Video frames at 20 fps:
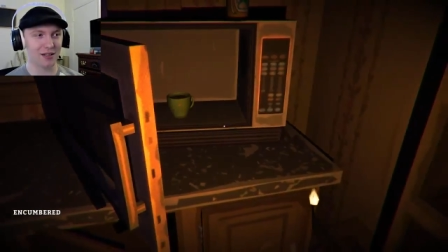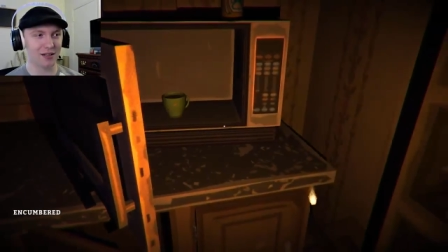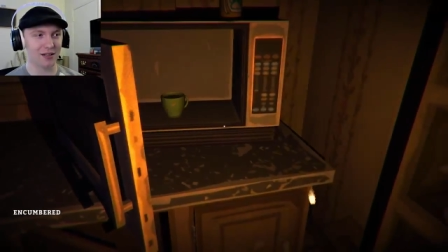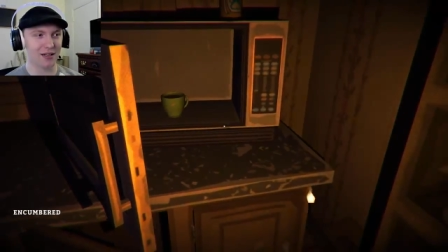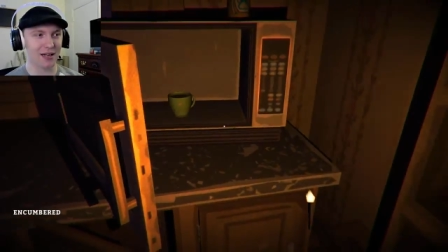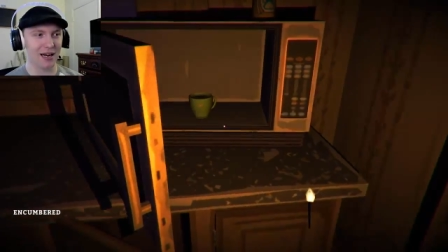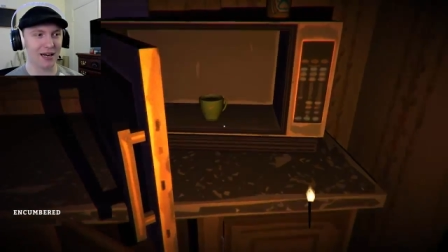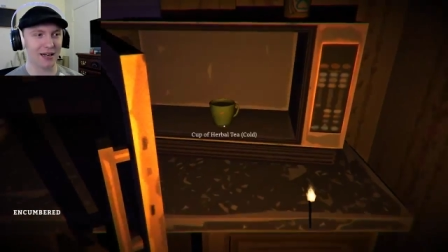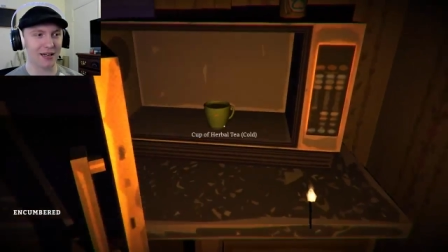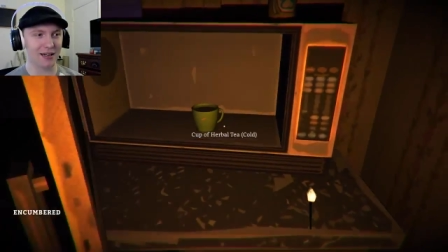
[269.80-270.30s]

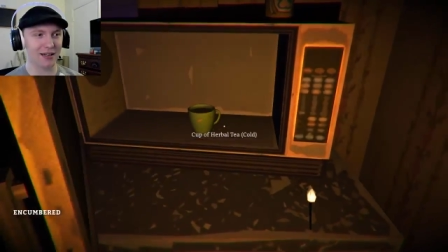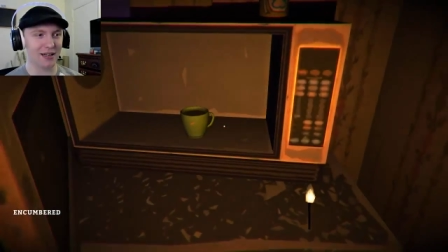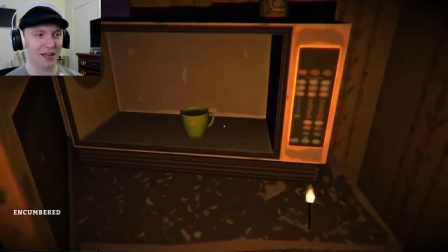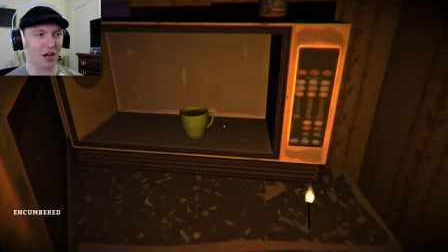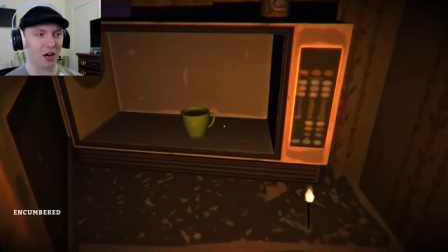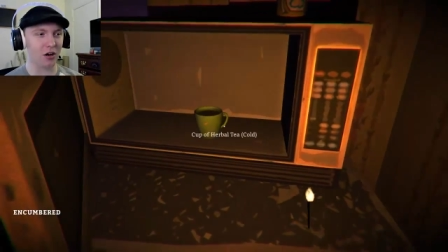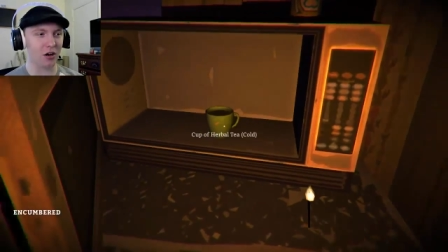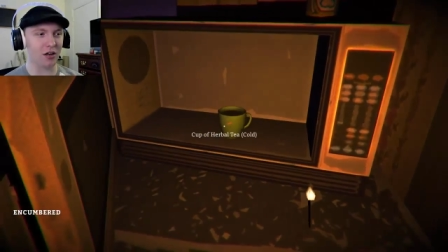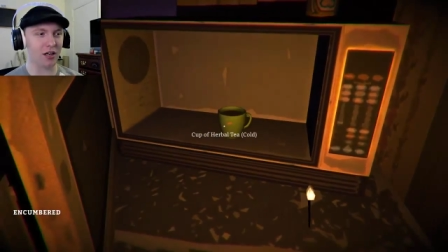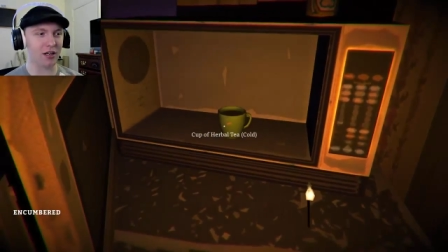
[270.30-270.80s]
You got anything?
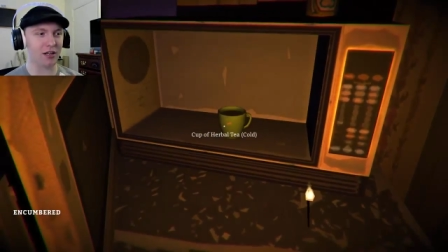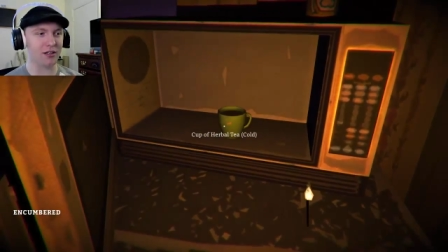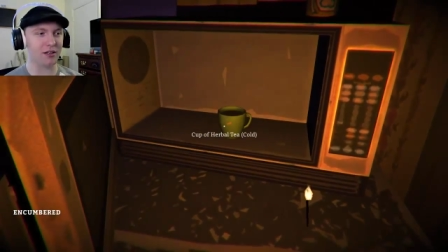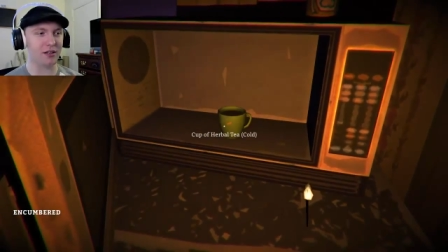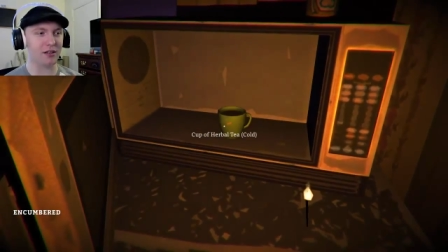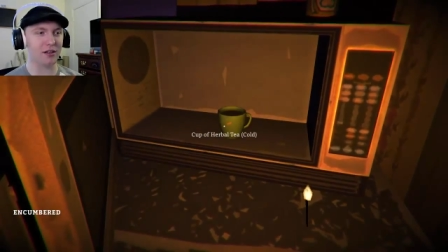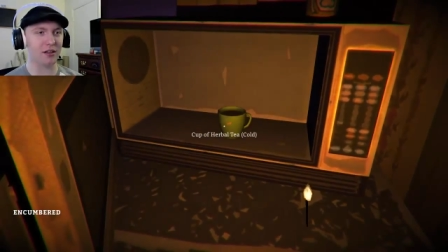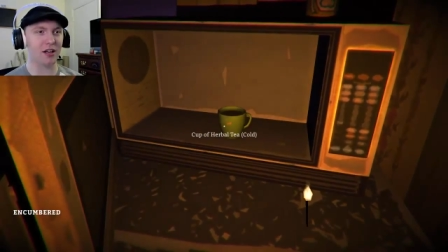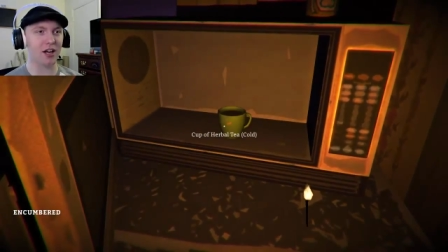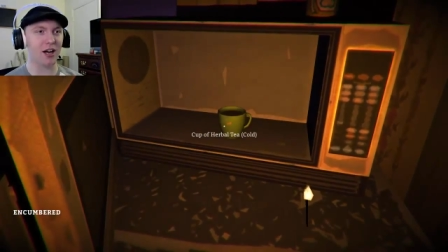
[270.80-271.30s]
Oh, good.
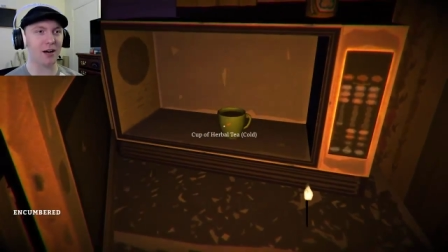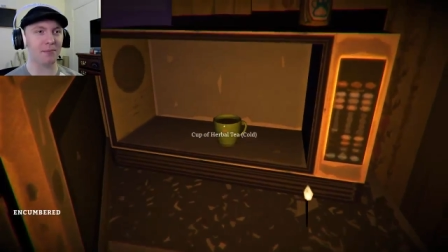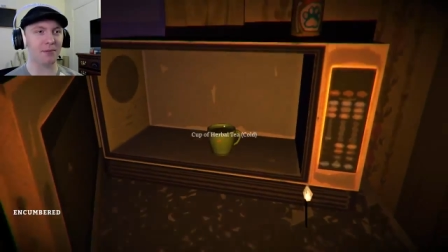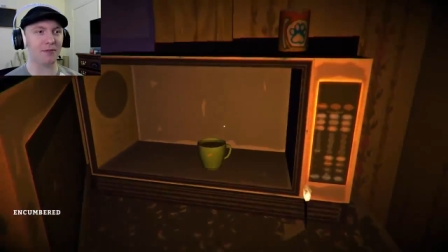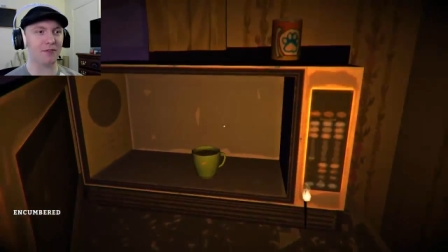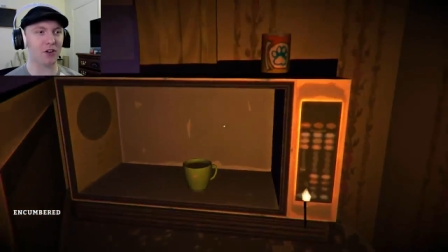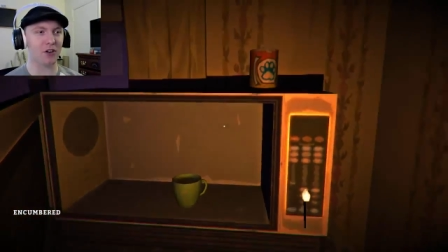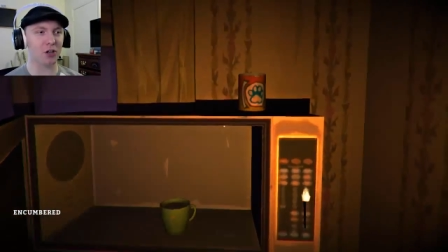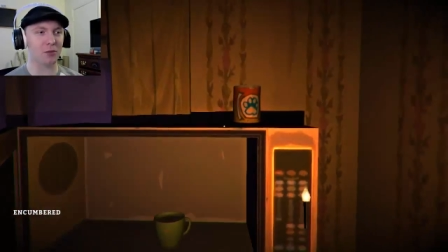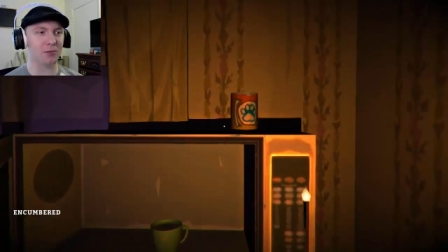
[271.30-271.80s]
A cup
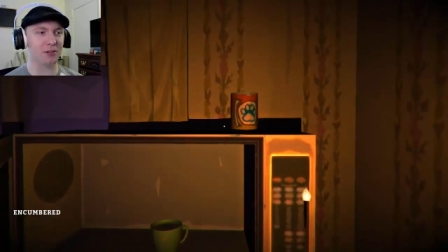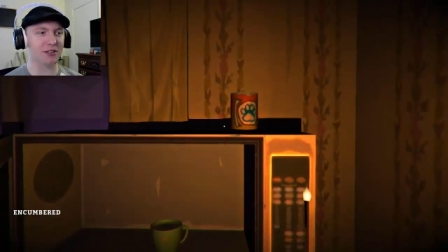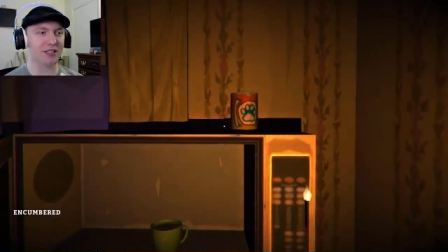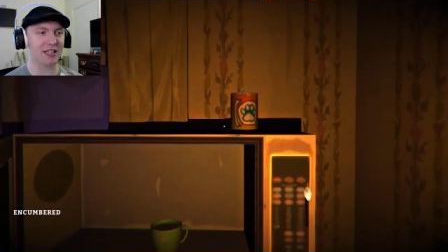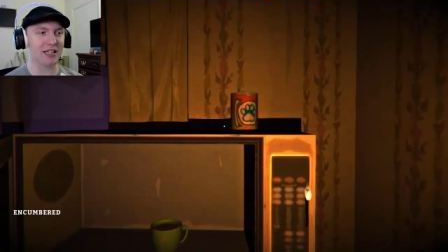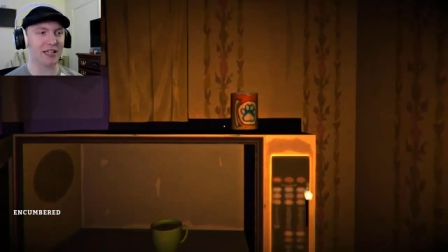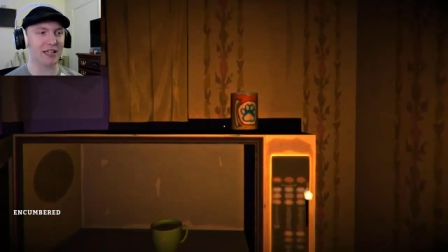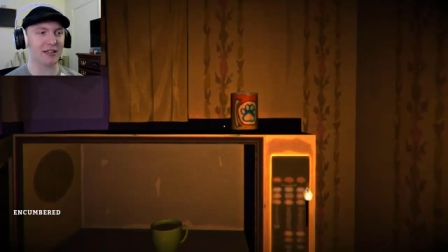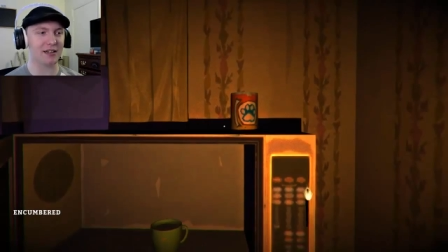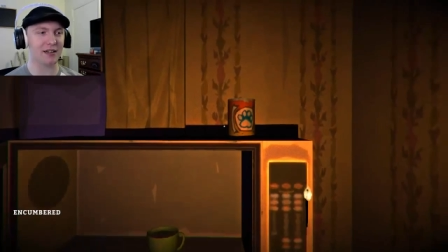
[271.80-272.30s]
of herbal
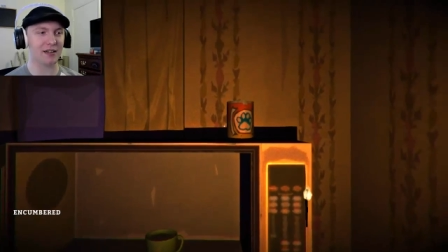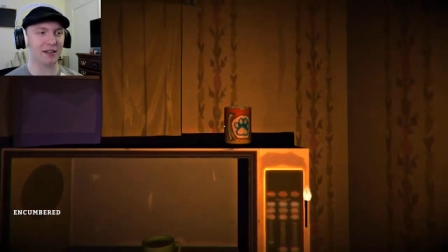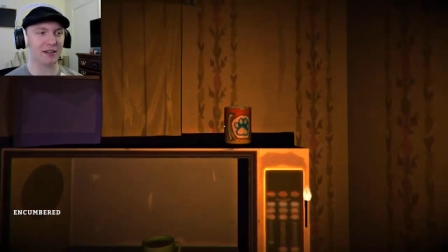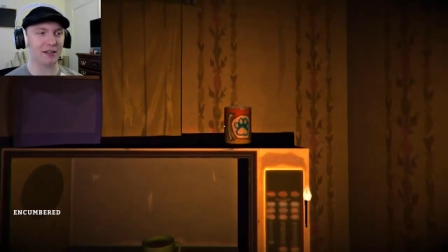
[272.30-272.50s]
tea.